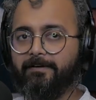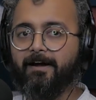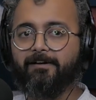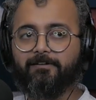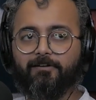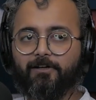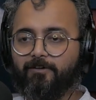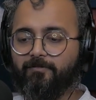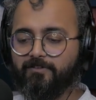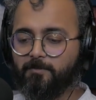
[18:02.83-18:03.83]
Like, and
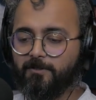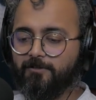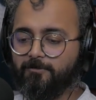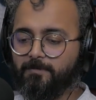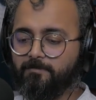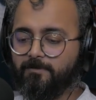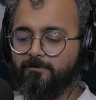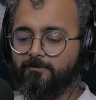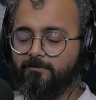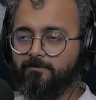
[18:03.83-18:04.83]
we've spoken to
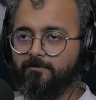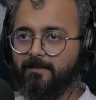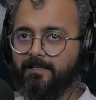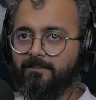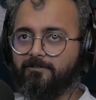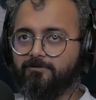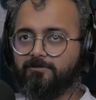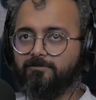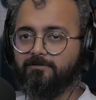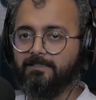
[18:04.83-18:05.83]
people who went
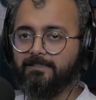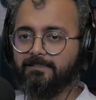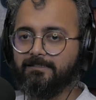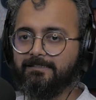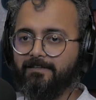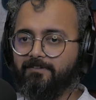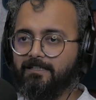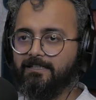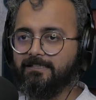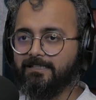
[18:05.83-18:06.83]
to school in the
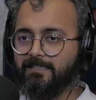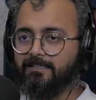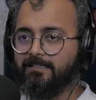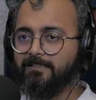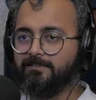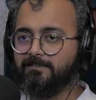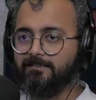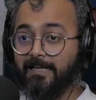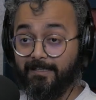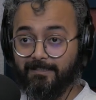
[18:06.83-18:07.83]
70s,
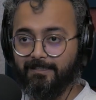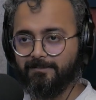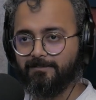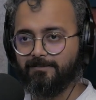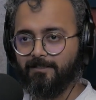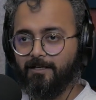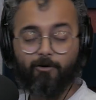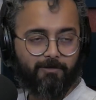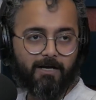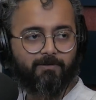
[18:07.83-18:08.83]
80s, 90s.
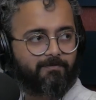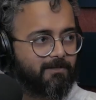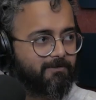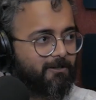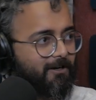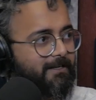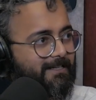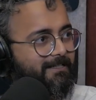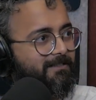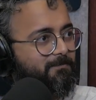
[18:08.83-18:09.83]
Oh, now we have covered all
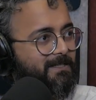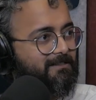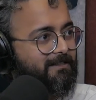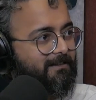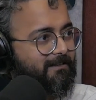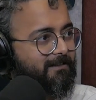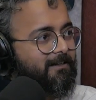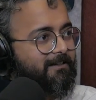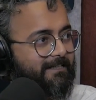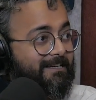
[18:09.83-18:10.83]
decades
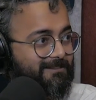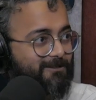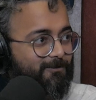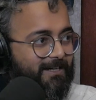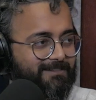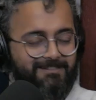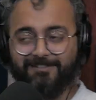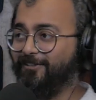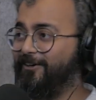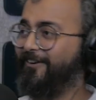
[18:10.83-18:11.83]
basically,
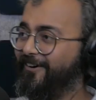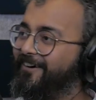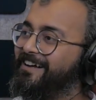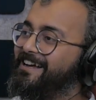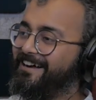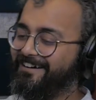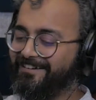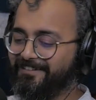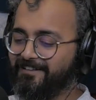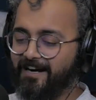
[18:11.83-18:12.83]
guest-wise. Yeah. So,
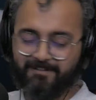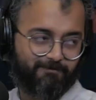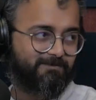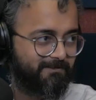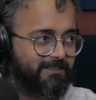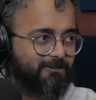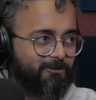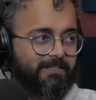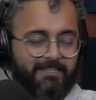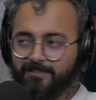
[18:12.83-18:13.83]
and
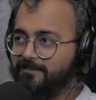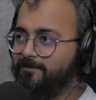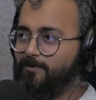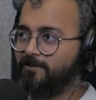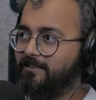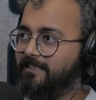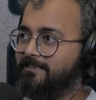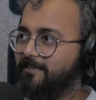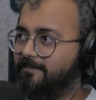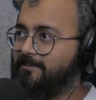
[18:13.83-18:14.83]
he is the most
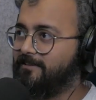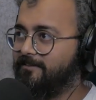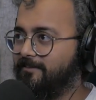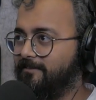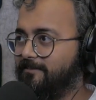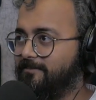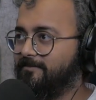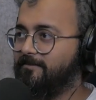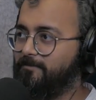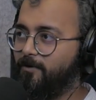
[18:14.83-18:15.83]
recent
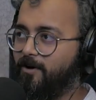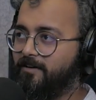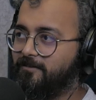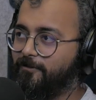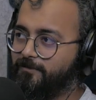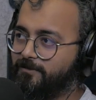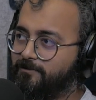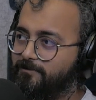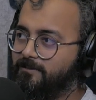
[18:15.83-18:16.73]
product of a